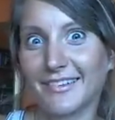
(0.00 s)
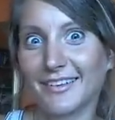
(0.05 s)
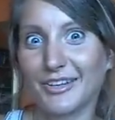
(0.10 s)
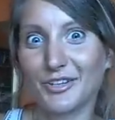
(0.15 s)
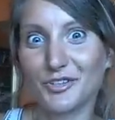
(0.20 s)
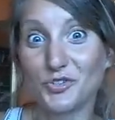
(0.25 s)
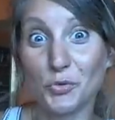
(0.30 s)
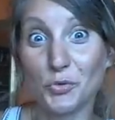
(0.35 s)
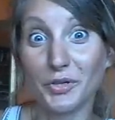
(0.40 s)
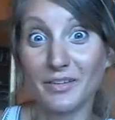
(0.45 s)

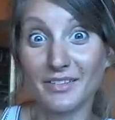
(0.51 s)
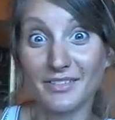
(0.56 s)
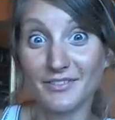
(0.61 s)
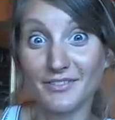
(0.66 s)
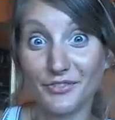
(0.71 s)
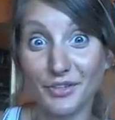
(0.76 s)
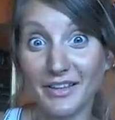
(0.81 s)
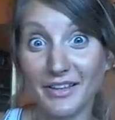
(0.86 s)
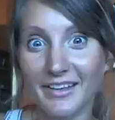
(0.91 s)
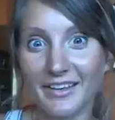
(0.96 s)
enjoy this
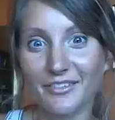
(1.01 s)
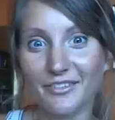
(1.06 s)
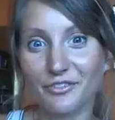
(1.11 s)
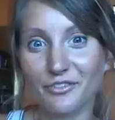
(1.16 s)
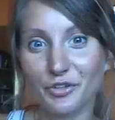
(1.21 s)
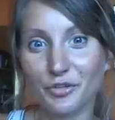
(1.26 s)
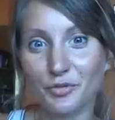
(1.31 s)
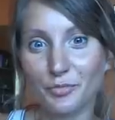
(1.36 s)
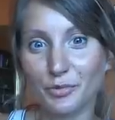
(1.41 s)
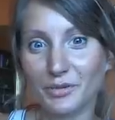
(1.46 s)
feeling of
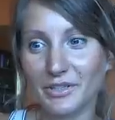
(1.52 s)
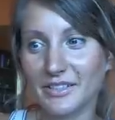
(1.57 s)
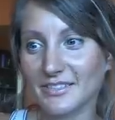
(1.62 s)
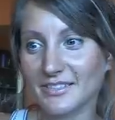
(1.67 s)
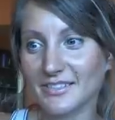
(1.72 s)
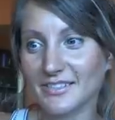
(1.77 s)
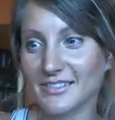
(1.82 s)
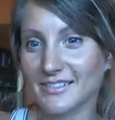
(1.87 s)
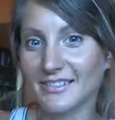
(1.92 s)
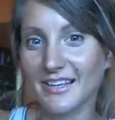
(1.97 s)
inner
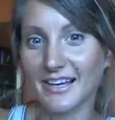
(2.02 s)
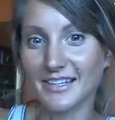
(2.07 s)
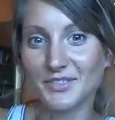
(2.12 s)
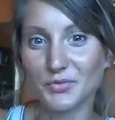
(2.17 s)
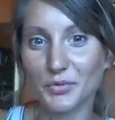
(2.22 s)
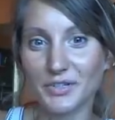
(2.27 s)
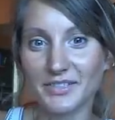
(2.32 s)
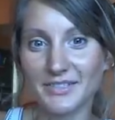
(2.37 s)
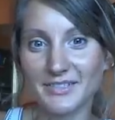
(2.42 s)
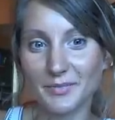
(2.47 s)
bliss, because that's
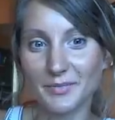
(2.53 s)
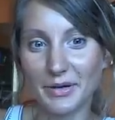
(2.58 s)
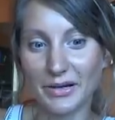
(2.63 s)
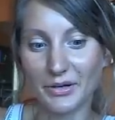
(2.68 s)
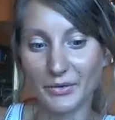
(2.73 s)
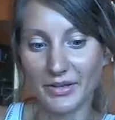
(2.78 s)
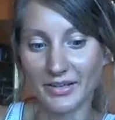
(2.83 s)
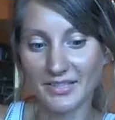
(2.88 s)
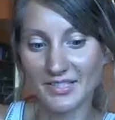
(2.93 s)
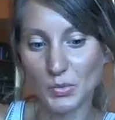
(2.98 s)
what it's
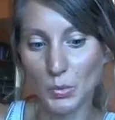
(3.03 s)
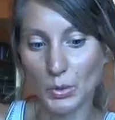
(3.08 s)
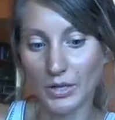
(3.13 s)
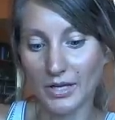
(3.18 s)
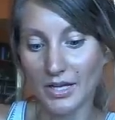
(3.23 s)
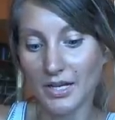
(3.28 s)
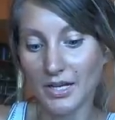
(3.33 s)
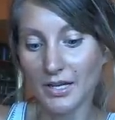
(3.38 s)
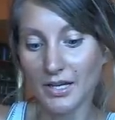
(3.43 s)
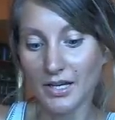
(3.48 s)
about. That's what
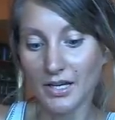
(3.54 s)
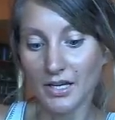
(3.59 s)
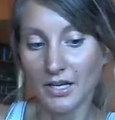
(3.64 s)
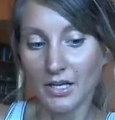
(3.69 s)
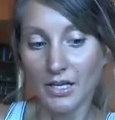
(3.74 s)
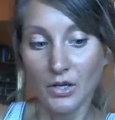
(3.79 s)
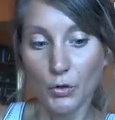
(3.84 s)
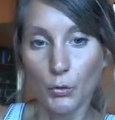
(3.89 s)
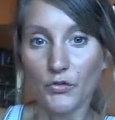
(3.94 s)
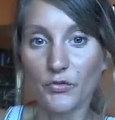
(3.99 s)

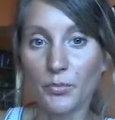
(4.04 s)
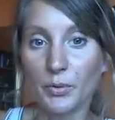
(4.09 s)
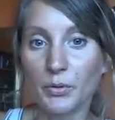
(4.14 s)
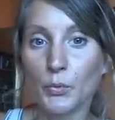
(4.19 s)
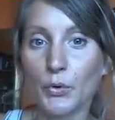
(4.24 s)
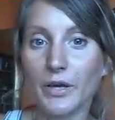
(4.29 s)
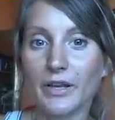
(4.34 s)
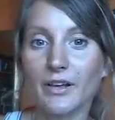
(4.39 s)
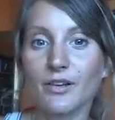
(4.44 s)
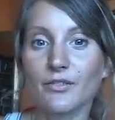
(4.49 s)
we've
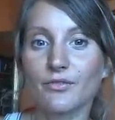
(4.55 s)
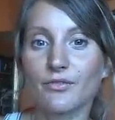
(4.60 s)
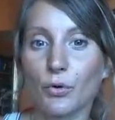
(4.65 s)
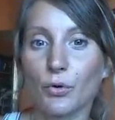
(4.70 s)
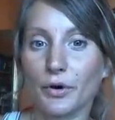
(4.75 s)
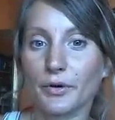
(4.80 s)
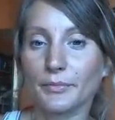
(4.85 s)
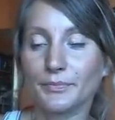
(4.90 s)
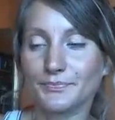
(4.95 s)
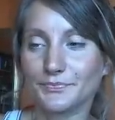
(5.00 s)
been waiting
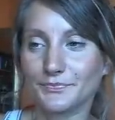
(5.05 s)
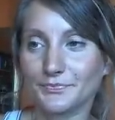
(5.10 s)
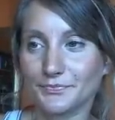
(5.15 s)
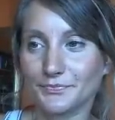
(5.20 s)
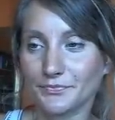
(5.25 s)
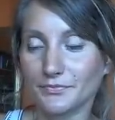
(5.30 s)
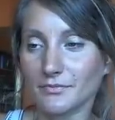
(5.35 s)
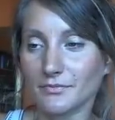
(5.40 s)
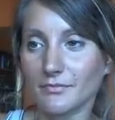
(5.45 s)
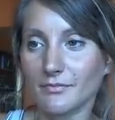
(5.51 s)
for.
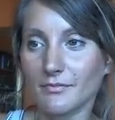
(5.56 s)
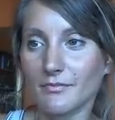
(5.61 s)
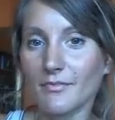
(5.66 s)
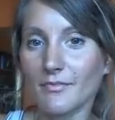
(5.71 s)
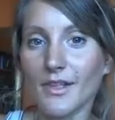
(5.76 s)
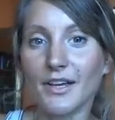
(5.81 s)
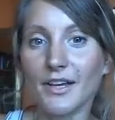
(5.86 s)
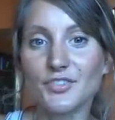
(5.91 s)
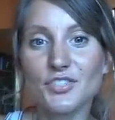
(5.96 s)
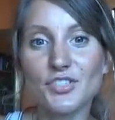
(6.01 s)

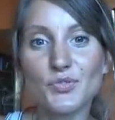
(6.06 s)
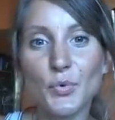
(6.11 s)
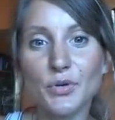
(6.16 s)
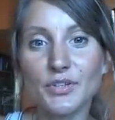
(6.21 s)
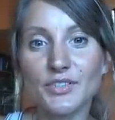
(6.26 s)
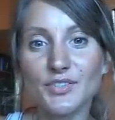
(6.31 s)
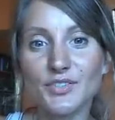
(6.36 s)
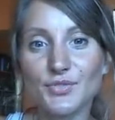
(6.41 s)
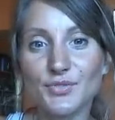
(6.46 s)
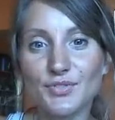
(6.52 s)
I just
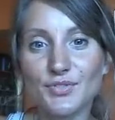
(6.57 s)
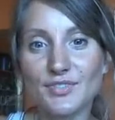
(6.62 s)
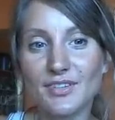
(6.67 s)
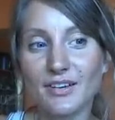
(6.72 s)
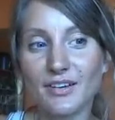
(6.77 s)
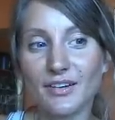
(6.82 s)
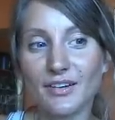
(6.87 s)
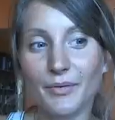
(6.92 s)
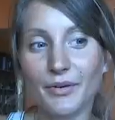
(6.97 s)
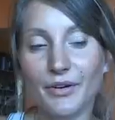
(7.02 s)
wanted to
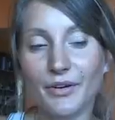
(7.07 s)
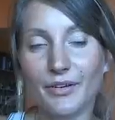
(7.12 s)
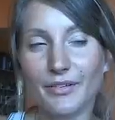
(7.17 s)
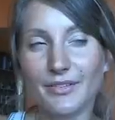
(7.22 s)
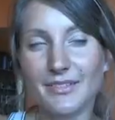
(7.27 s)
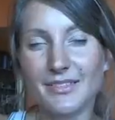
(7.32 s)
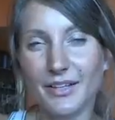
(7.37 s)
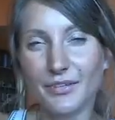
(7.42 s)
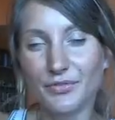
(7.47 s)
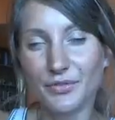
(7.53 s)

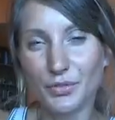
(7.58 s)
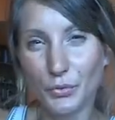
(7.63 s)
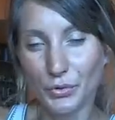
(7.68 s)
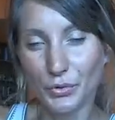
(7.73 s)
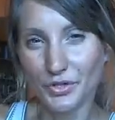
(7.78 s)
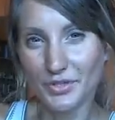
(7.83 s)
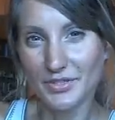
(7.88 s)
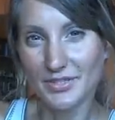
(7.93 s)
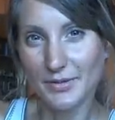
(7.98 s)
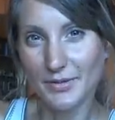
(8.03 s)
say a few
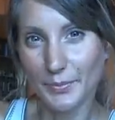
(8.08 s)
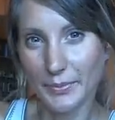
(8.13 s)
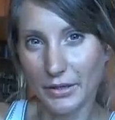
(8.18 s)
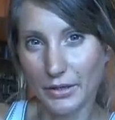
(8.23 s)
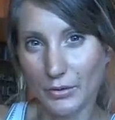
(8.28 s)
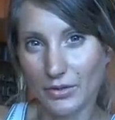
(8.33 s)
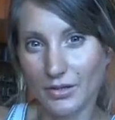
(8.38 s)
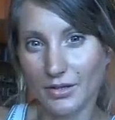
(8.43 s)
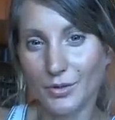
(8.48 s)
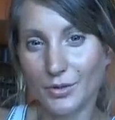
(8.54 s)
words
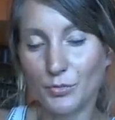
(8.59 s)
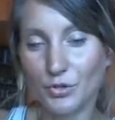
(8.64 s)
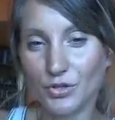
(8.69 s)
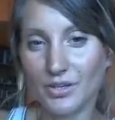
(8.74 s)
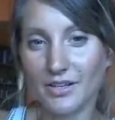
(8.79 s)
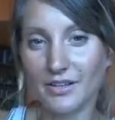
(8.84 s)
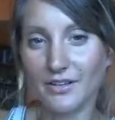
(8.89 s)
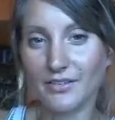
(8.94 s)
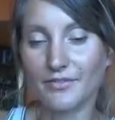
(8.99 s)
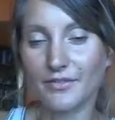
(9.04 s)
about the
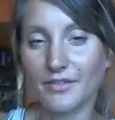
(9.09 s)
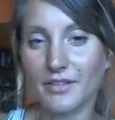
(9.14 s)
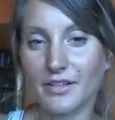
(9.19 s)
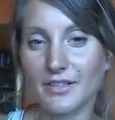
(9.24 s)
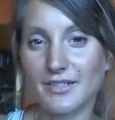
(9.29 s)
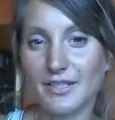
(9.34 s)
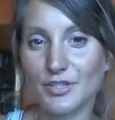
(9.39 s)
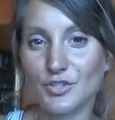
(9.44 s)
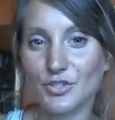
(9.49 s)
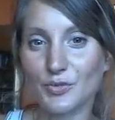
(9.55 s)
community of
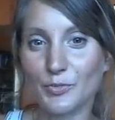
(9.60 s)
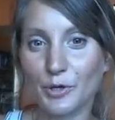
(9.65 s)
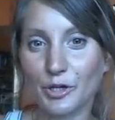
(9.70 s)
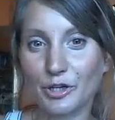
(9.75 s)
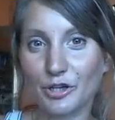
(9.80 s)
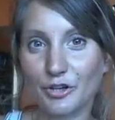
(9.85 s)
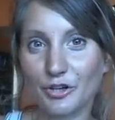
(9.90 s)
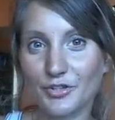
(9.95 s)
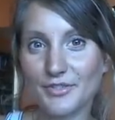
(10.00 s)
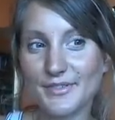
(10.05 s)
Ascension
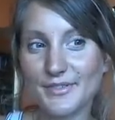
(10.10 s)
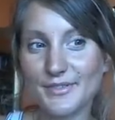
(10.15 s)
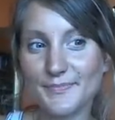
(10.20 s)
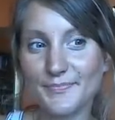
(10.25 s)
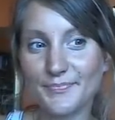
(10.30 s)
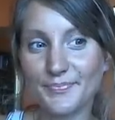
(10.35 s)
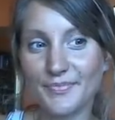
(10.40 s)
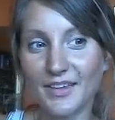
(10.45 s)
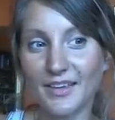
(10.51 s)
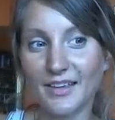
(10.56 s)
Pioneers,